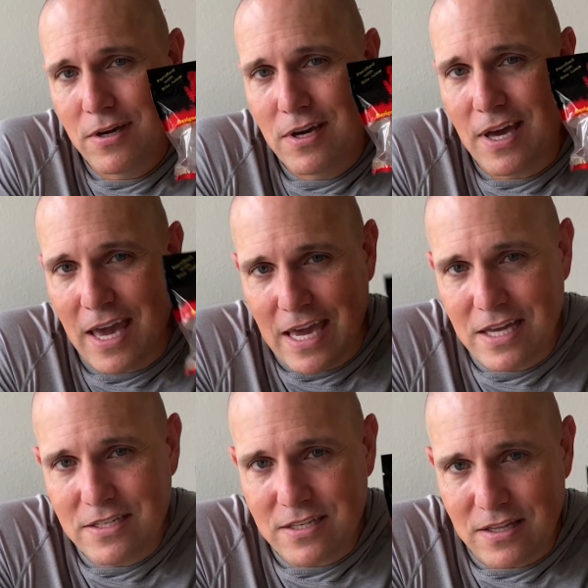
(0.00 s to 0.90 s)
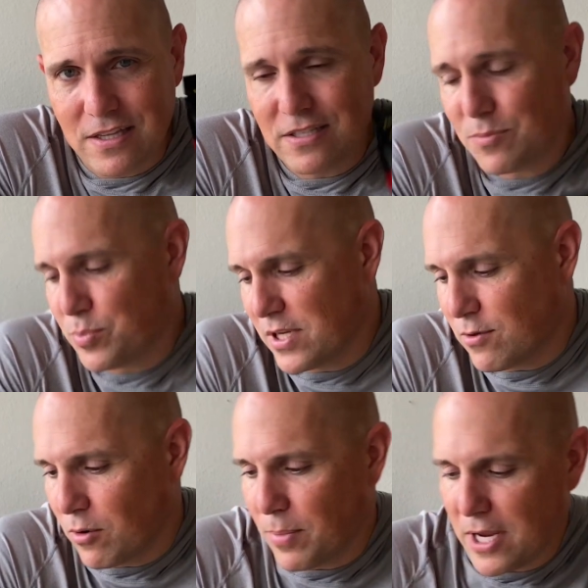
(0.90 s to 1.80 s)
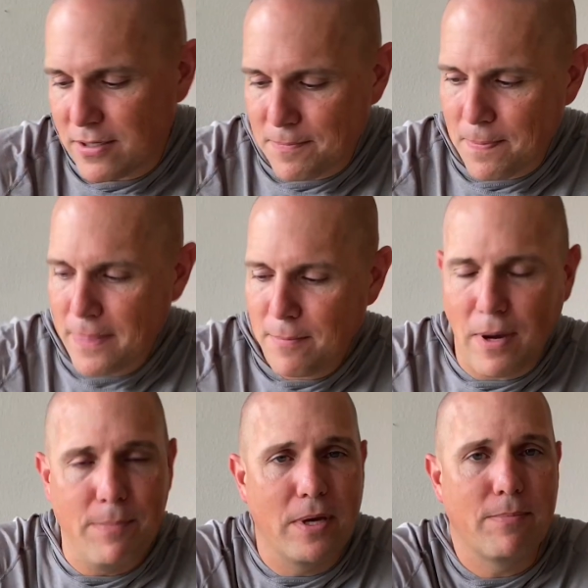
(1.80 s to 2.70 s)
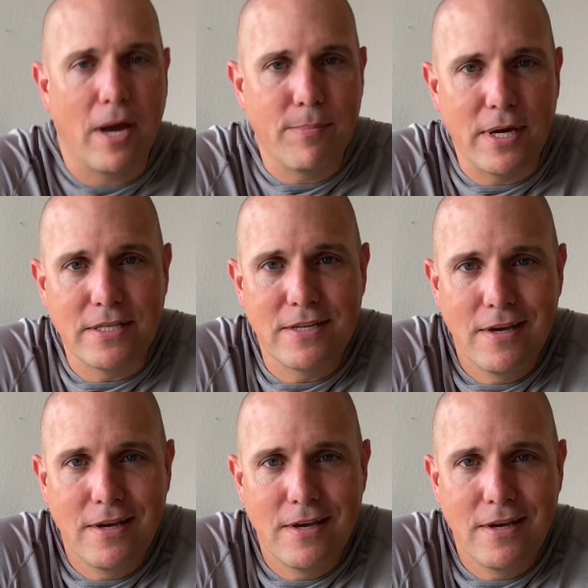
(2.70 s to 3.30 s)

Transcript: and this particular bait by Big Bite Baits,